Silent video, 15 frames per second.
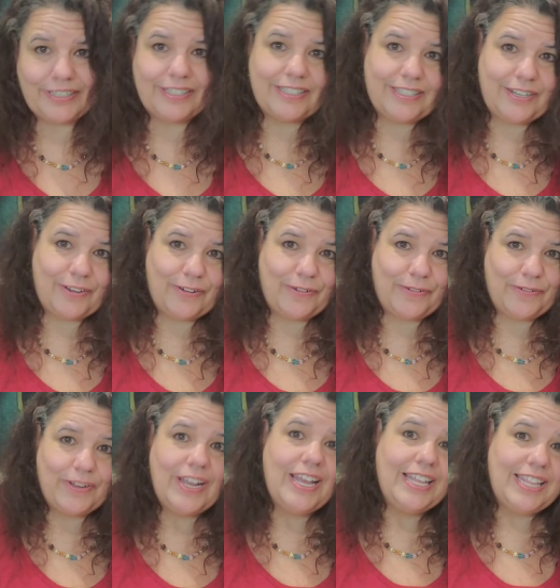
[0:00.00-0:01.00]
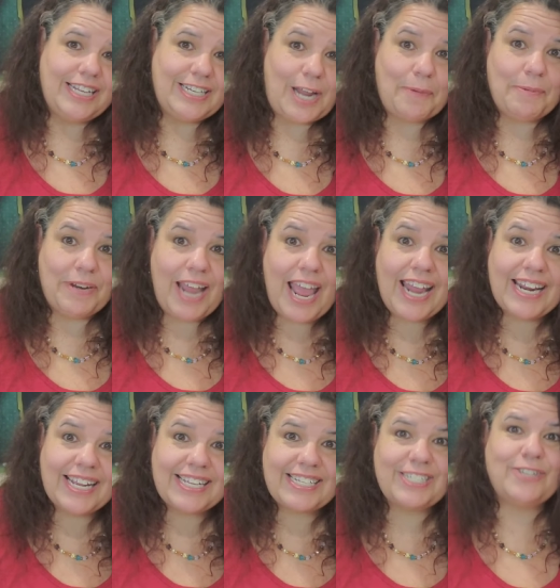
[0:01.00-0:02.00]
So then Diamond
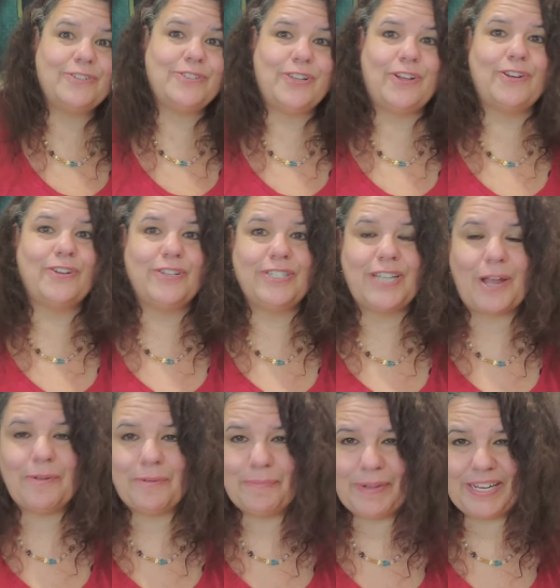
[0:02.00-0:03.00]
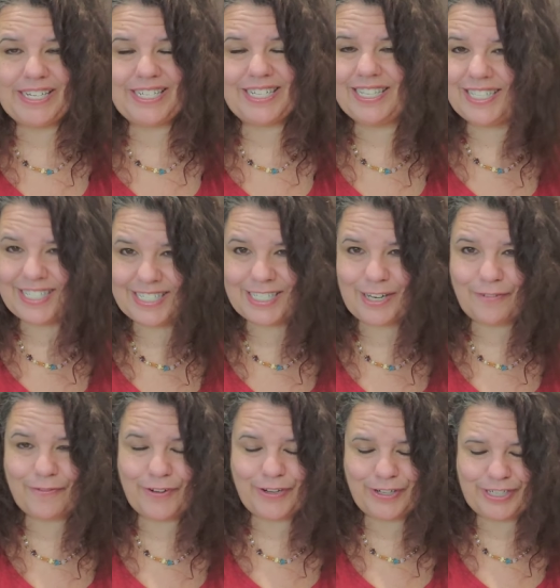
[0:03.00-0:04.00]
Nana shows all her diamond paintings and
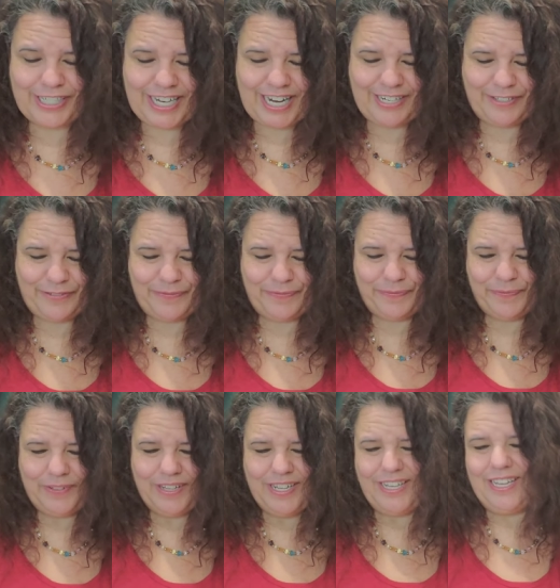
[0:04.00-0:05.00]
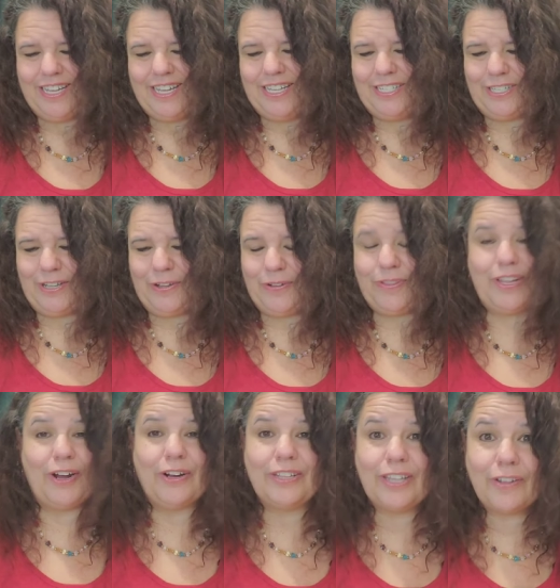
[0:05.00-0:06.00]
stuff on her channel. So they
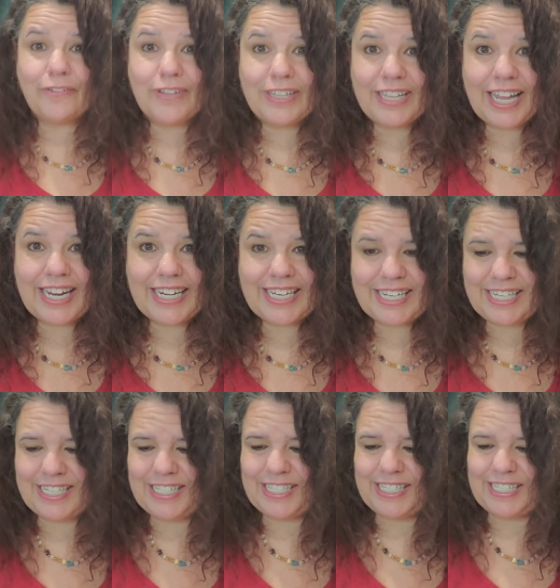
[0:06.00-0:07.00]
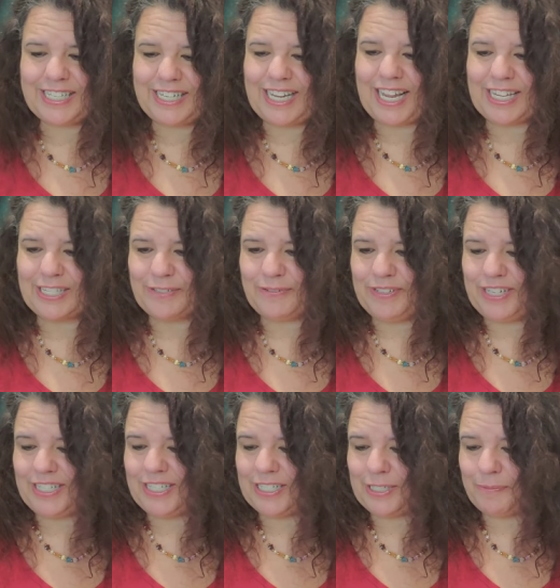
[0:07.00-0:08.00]
are lovely ladies. Yes, we
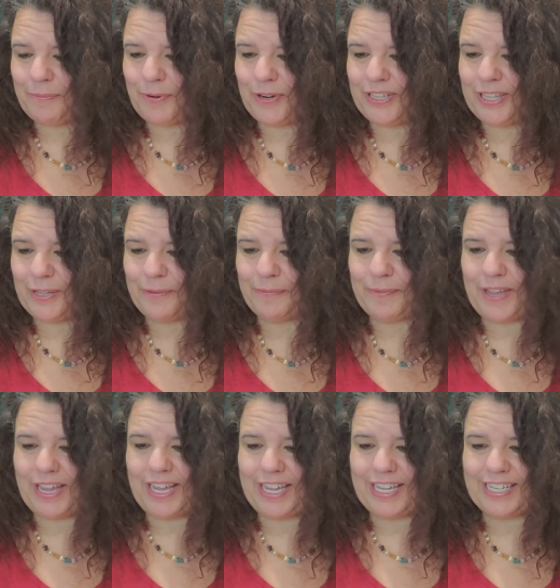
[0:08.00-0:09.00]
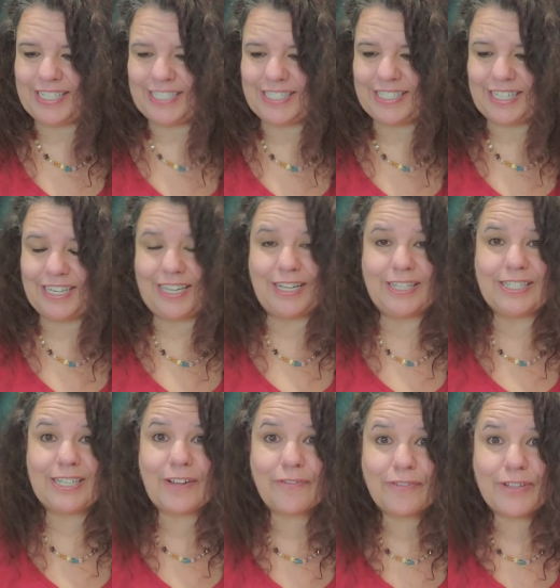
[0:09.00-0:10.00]
need to support them, and
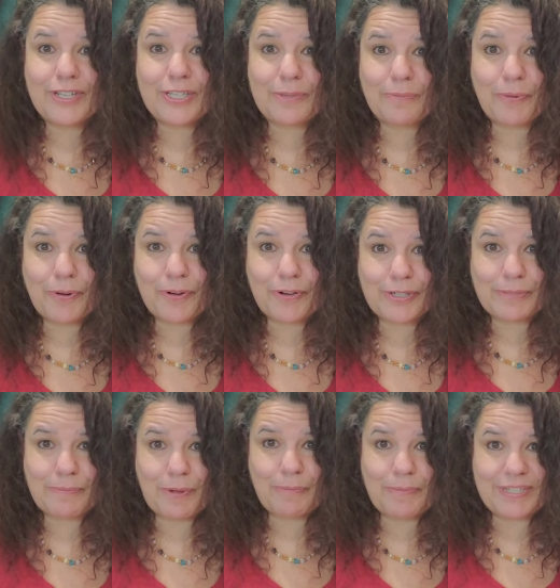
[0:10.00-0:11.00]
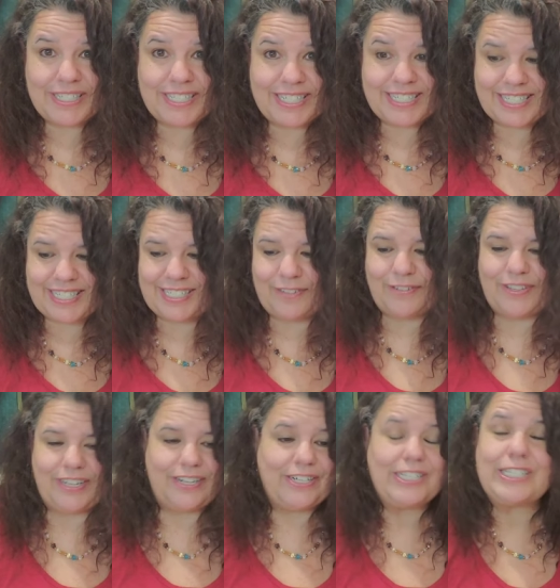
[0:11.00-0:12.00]
definitely support our small businesses out
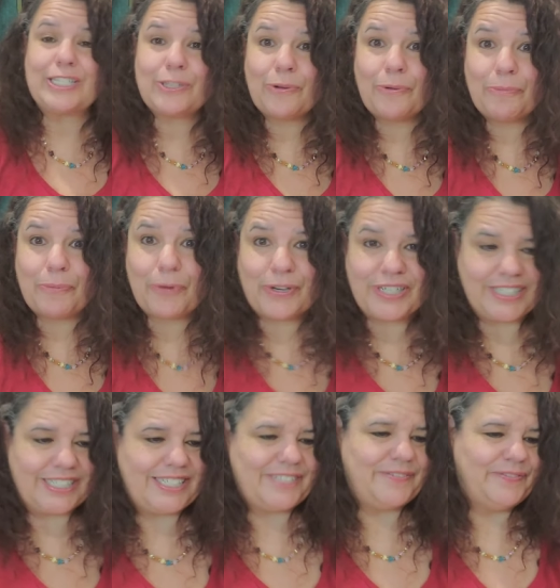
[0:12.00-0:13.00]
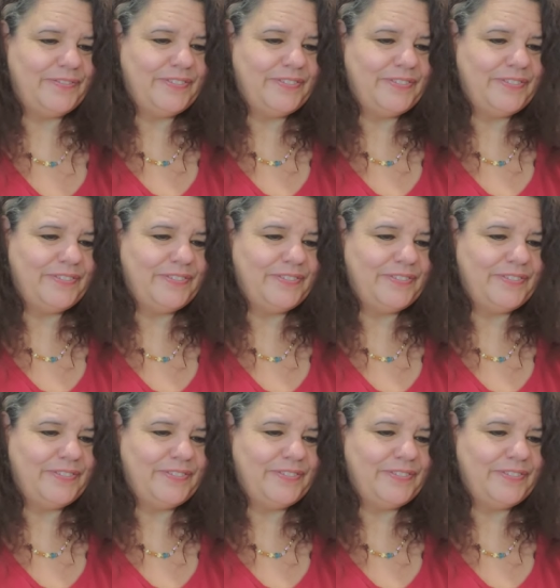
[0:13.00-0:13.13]
there. It's so important.